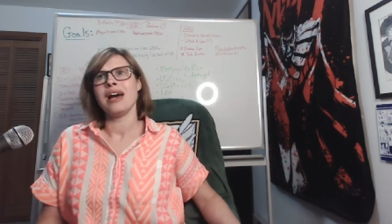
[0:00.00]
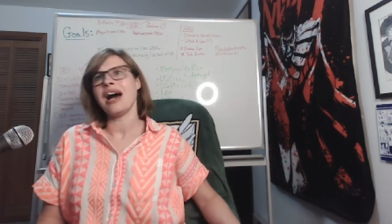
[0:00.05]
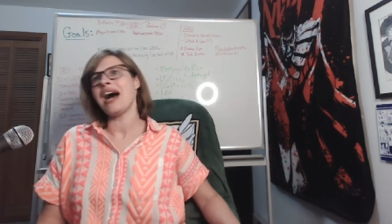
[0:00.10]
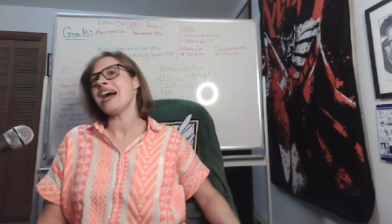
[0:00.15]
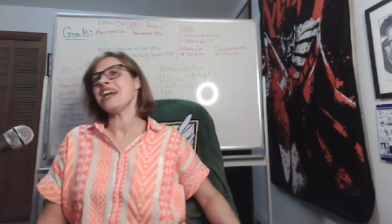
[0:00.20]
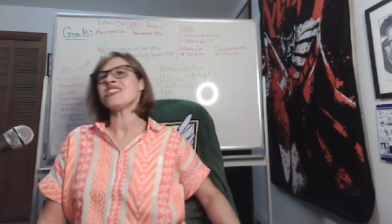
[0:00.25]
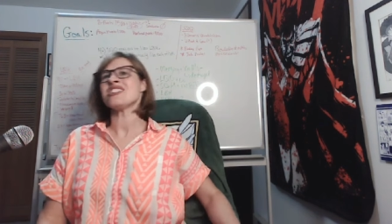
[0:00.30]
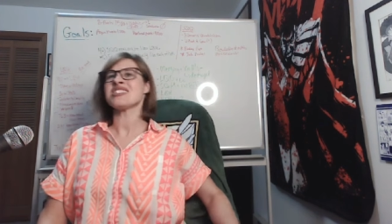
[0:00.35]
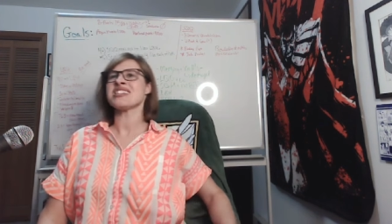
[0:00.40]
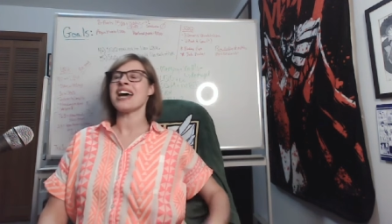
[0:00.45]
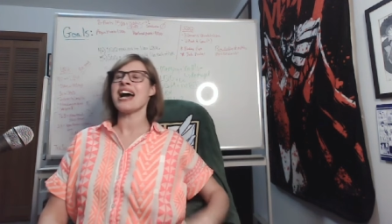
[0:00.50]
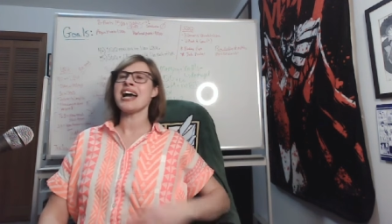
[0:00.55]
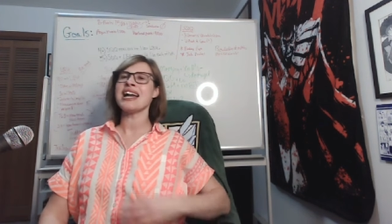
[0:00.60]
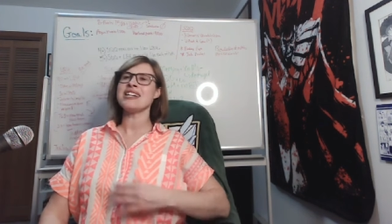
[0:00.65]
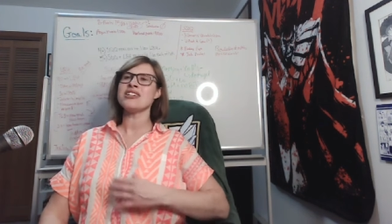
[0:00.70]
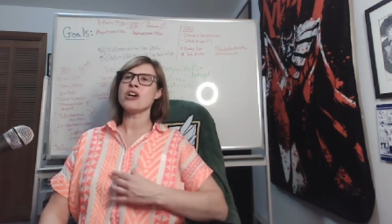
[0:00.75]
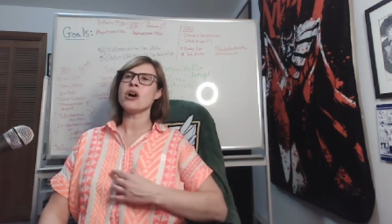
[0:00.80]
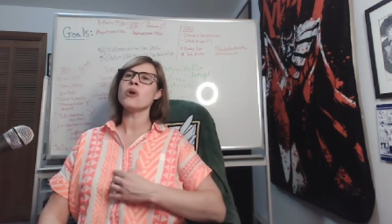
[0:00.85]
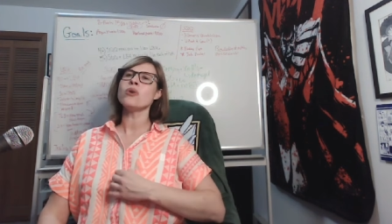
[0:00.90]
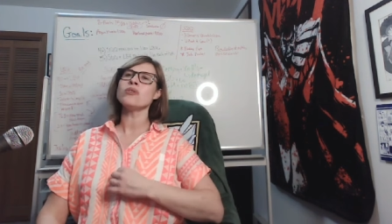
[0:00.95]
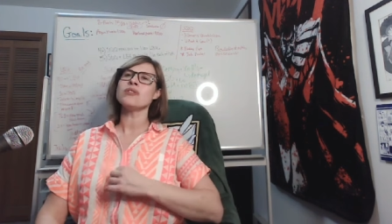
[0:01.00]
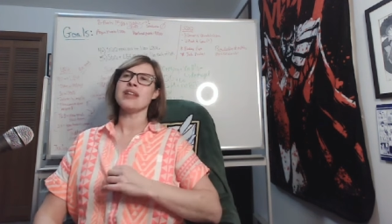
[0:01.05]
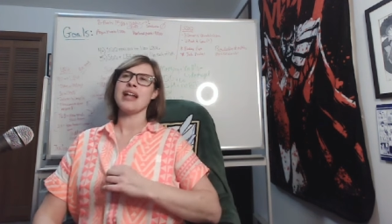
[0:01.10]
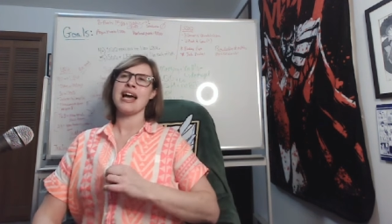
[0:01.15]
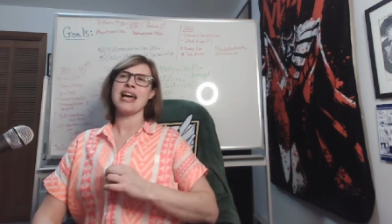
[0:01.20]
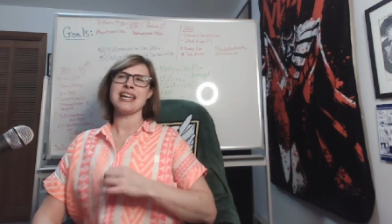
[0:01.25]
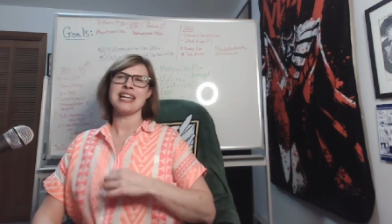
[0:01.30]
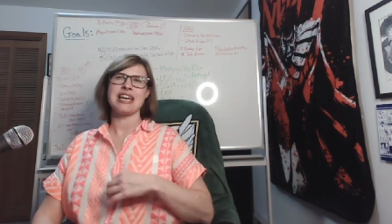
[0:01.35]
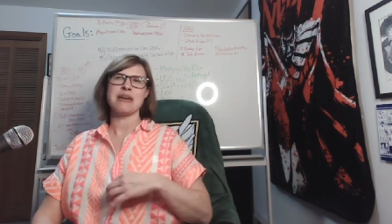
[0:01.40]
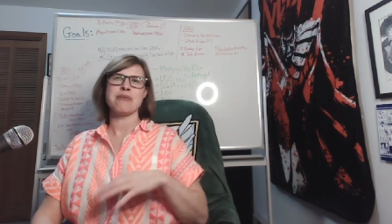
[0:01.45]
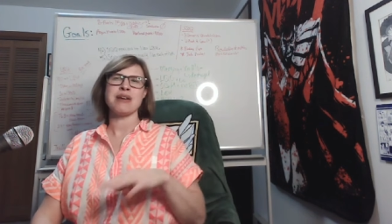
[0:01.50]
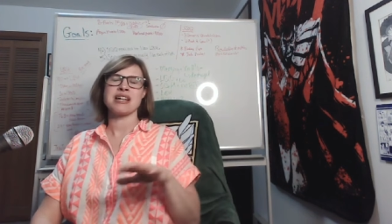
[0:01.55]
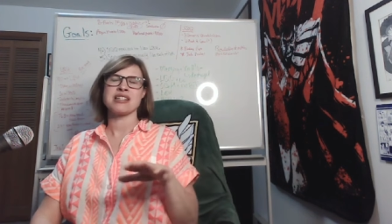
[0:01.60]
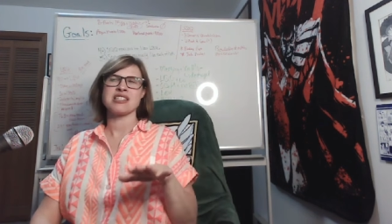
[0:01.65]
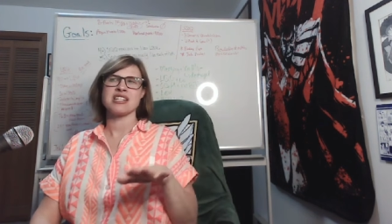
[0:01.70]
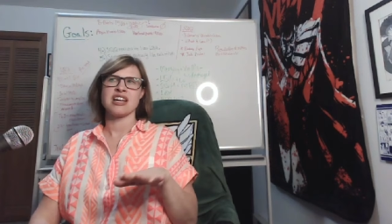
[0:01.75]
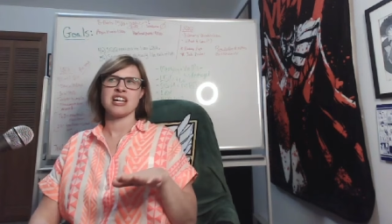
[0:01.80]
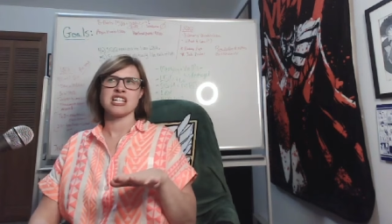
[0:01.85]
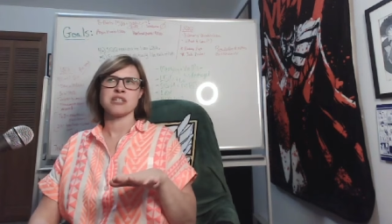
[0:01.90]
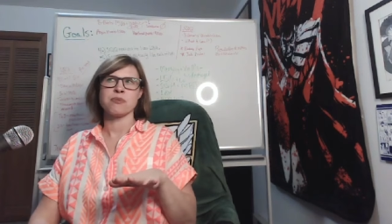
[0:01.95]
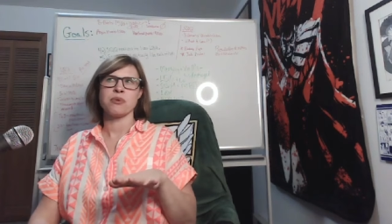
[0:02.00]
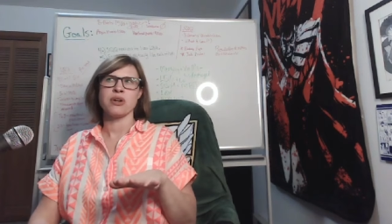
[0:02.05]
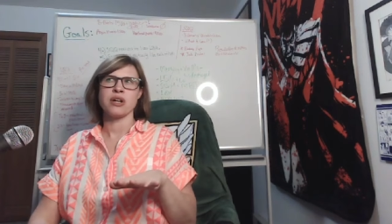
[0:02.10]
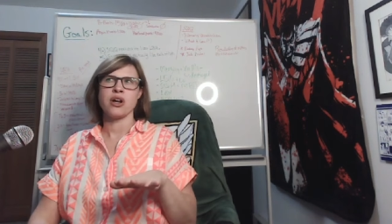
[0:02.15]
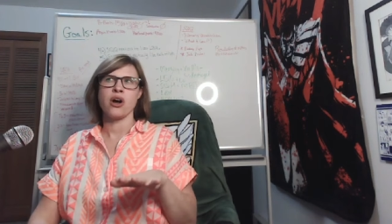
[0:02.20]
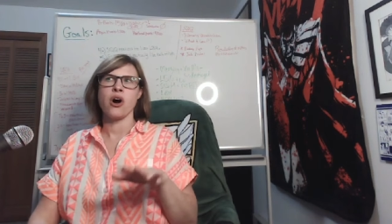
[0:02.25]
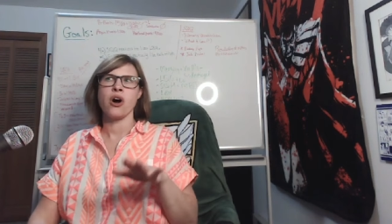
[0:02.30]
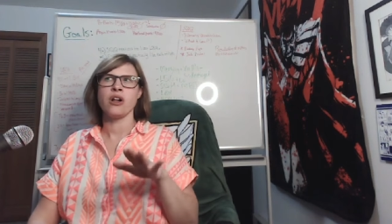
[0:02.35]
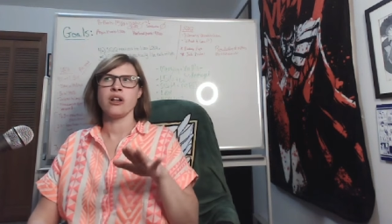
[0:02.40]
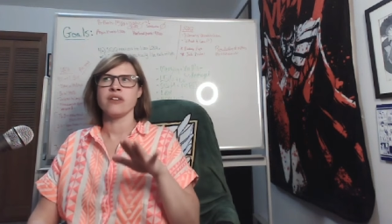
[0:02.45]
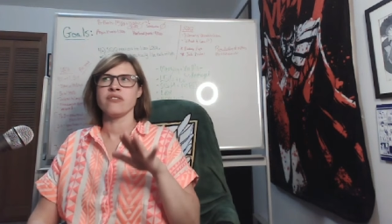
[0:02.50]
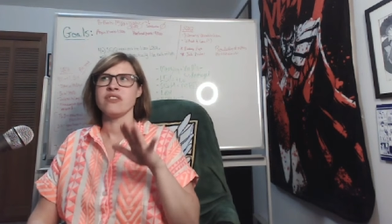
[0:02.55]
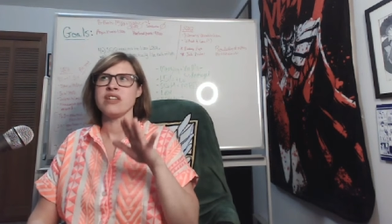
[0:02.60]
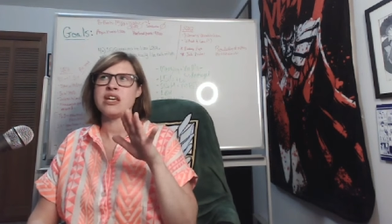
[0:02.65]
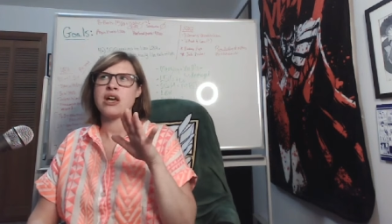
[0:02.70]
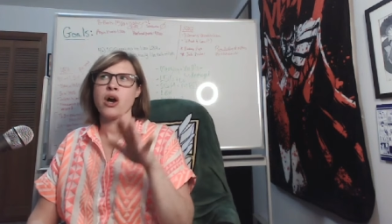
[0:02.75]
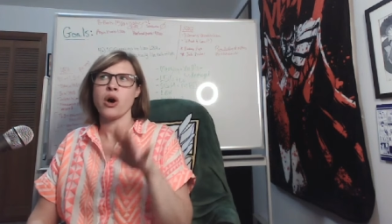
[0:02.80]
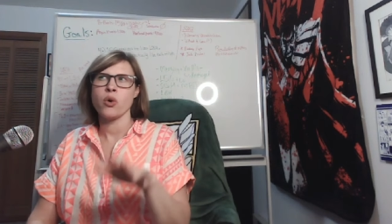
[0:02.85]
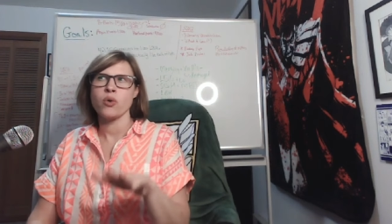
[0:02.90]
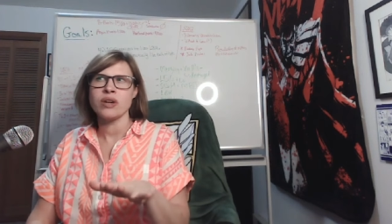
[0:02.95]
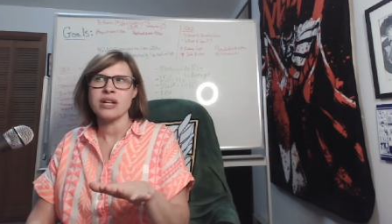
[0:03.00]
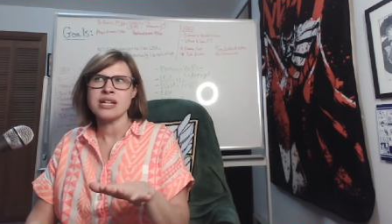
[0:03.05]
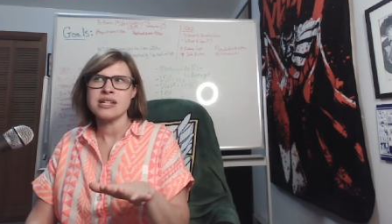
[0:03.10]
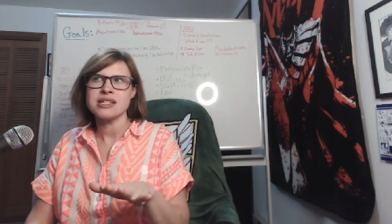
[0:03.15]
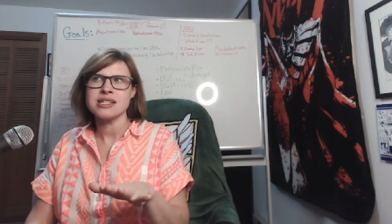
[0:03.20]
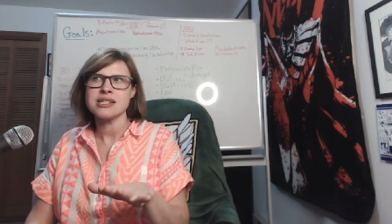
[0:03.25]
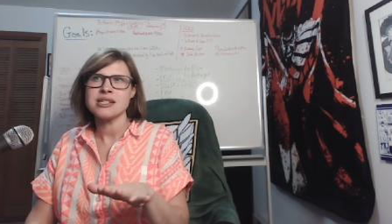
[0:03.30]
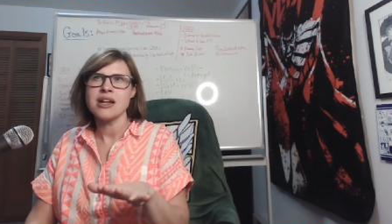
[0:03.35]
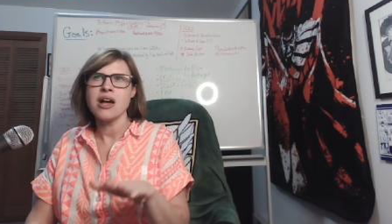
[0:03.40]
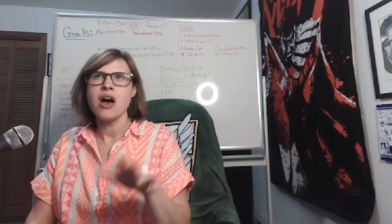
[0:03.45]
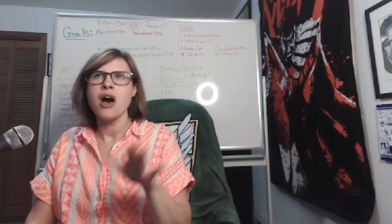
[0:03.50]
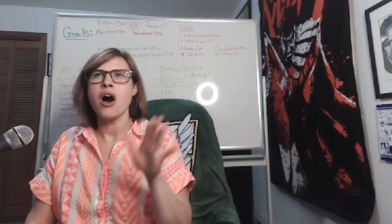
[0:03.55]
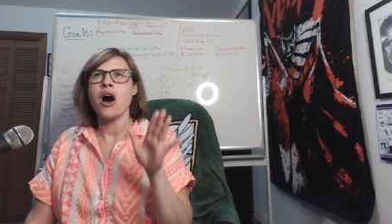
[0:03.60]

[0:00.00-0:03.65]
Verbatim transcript: I just I don't like MXTX putting all of the onus